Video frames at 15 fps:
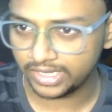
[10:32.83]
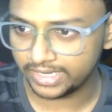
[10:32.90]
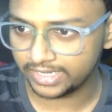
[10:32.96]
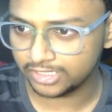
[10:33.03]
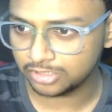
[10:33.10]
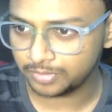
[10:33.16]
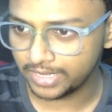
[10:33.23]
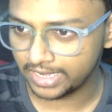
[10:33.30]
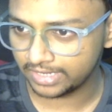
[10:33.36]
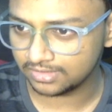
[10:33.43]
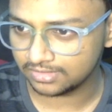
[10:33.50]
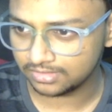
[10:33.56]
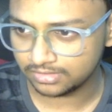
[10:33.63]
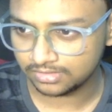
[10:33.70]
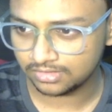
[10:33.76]
against
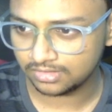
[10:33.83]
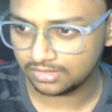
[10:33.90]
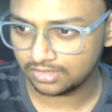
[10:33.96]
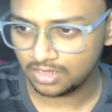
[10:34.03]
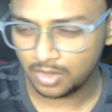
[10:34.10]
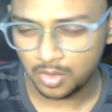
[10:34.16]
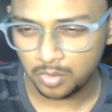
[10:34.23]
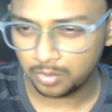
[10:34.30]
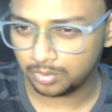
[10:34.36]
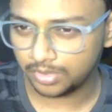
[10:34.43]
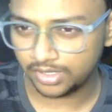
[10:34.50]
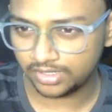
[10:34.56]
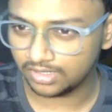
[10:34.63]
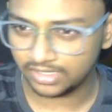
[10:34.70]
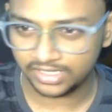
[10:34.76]
Magnus.
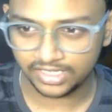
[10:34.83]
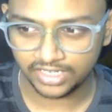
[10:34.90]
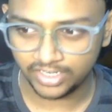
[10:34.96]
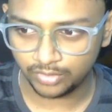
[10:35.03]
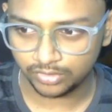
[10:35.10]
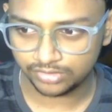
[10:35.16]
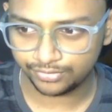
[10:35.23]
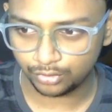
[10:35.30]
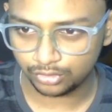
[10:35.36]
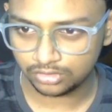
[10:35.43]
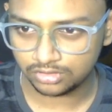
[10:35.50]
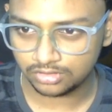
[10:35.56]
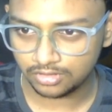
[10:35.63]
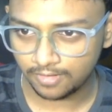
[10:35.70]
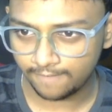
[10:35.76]
But here it was forced.